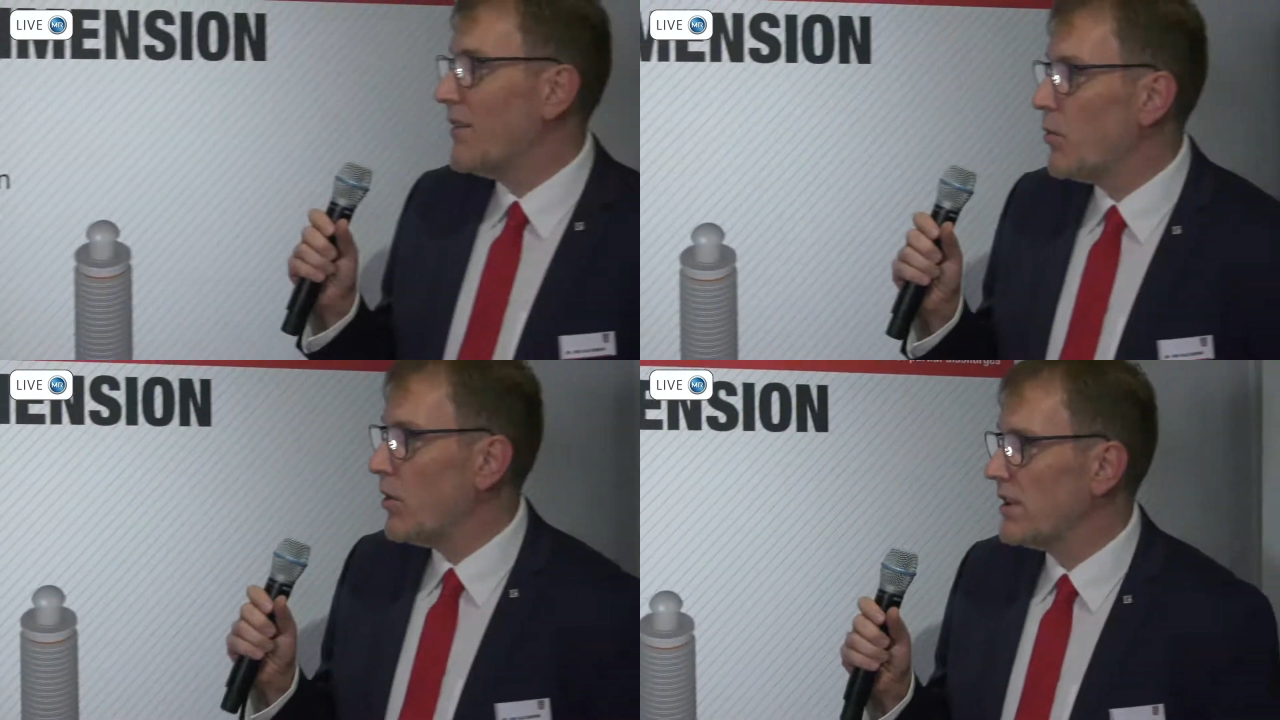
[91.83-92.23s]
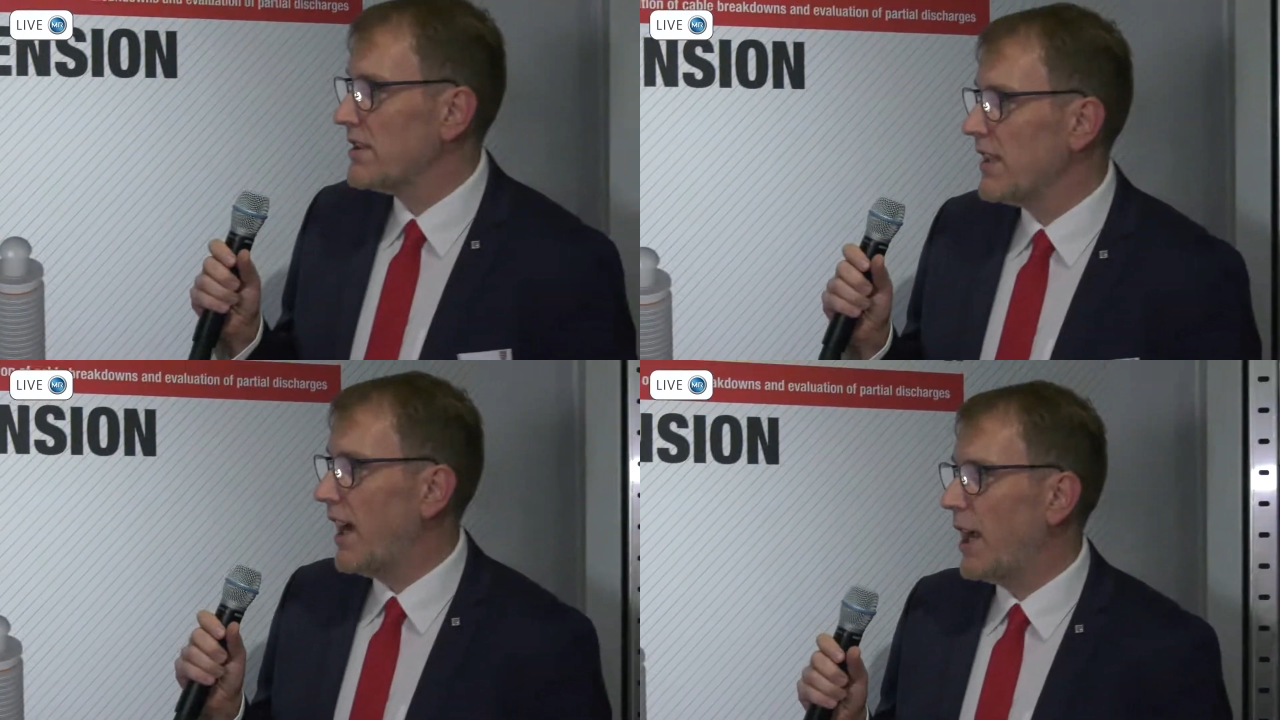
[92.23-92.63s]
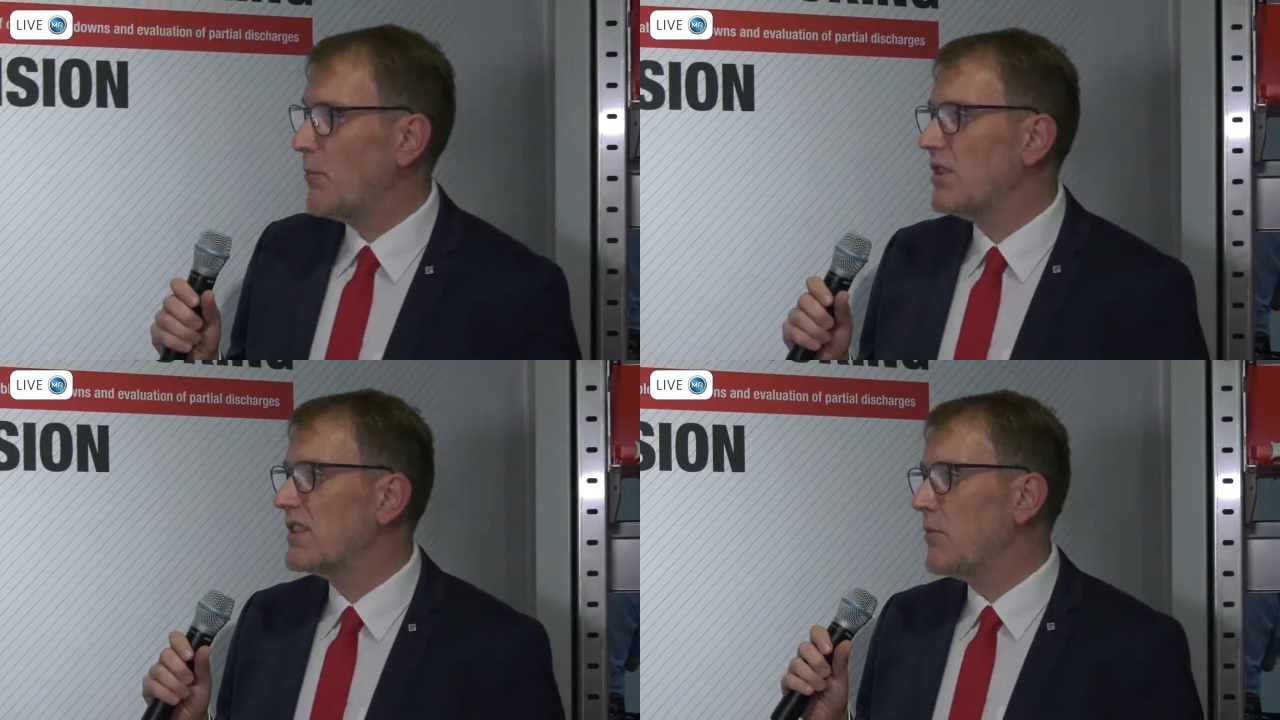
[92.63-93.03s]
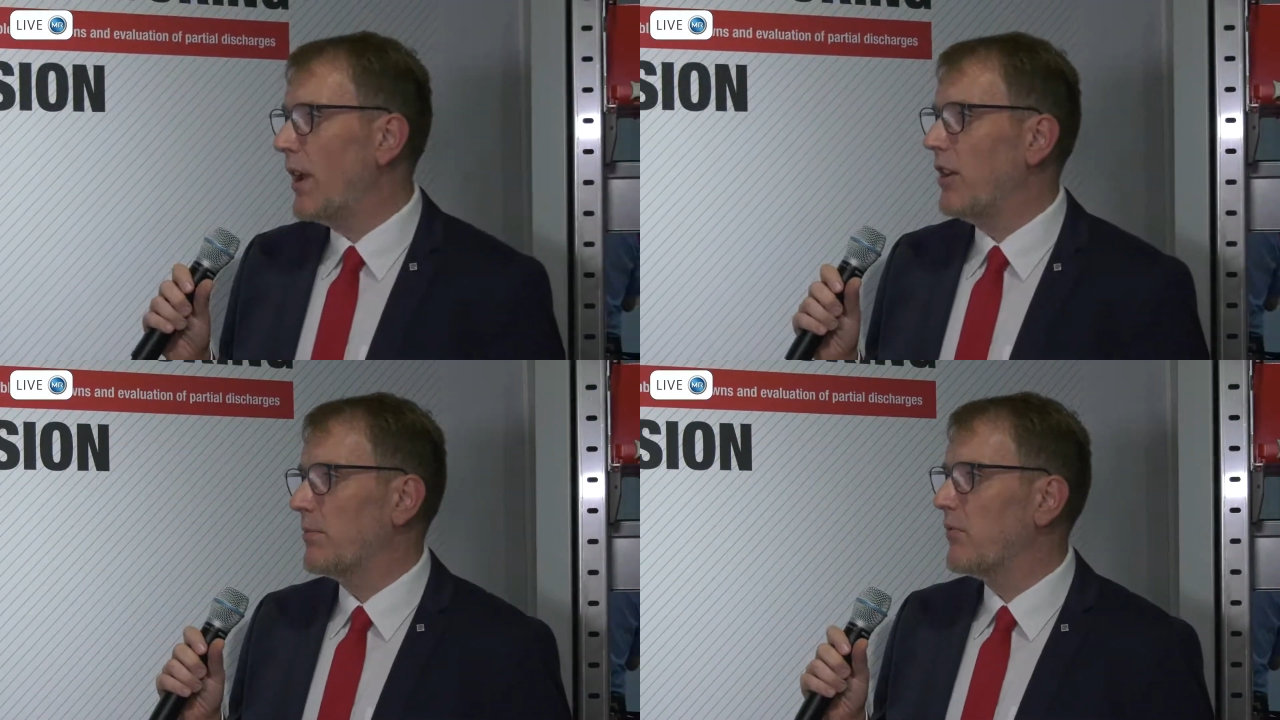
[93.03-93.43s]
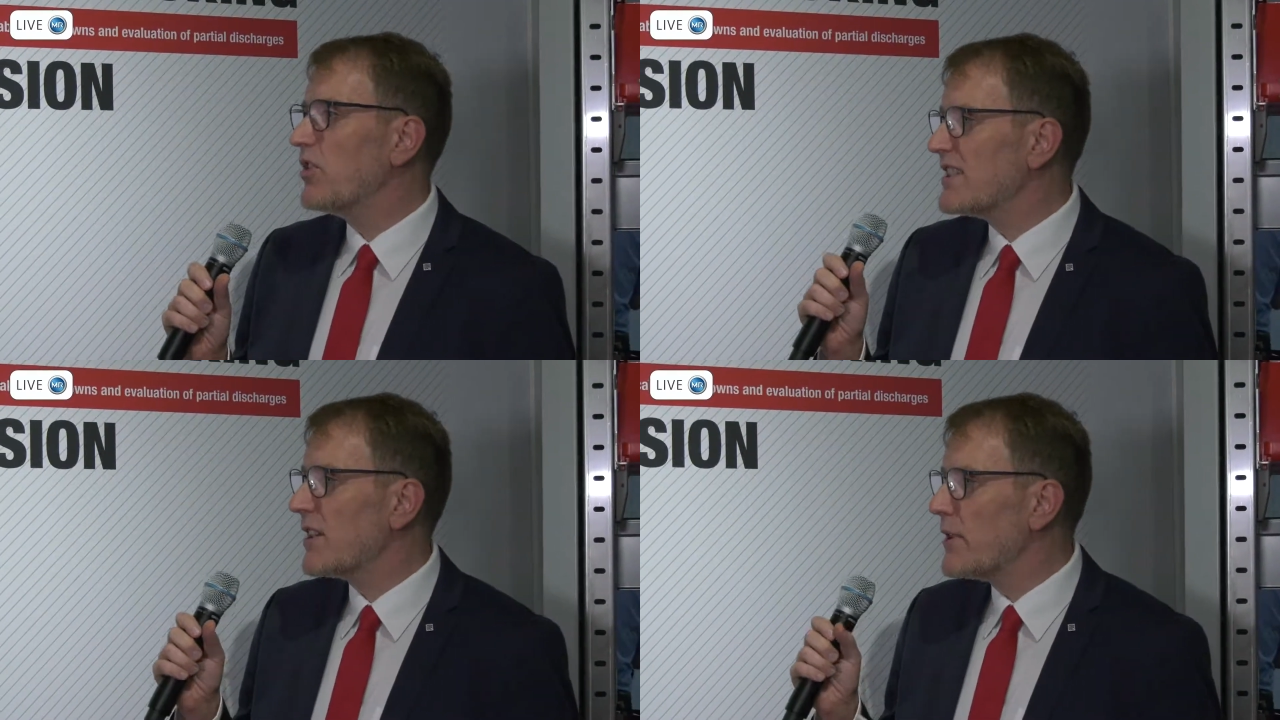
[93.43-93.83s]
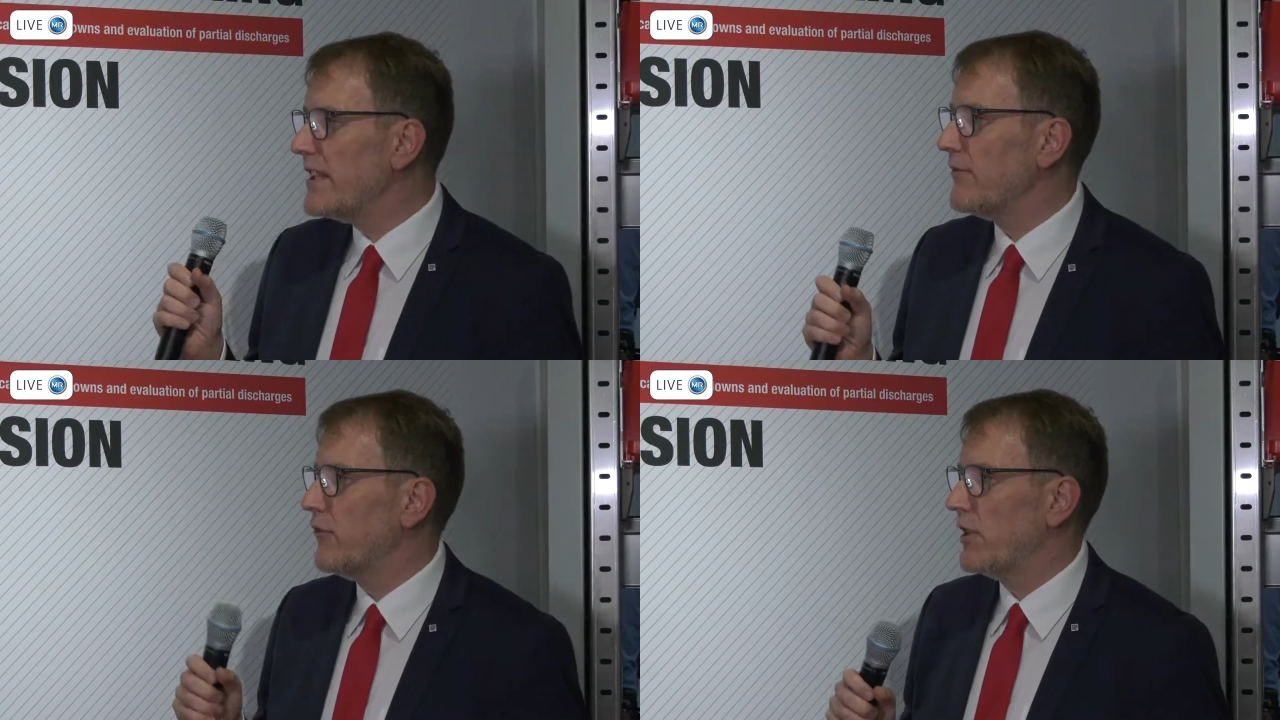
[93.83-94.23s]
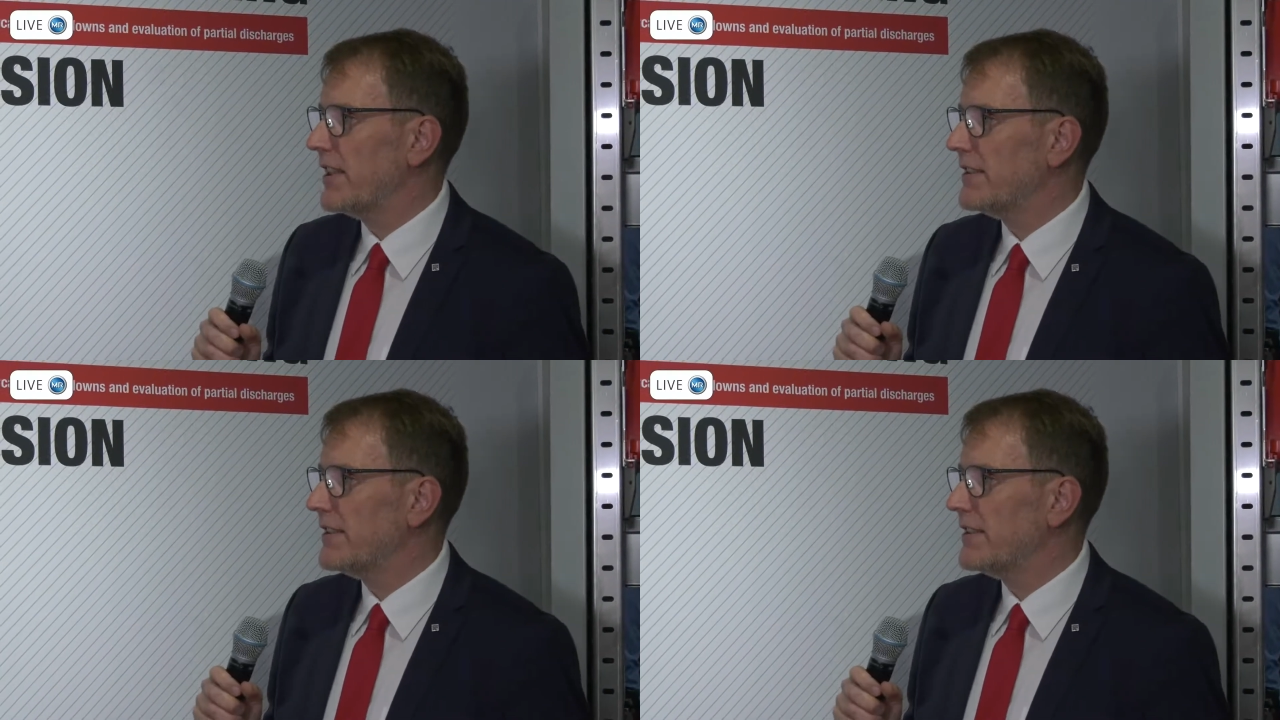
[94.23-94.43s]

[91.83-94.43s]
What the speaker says: was Hymon developed? What's the reason for it?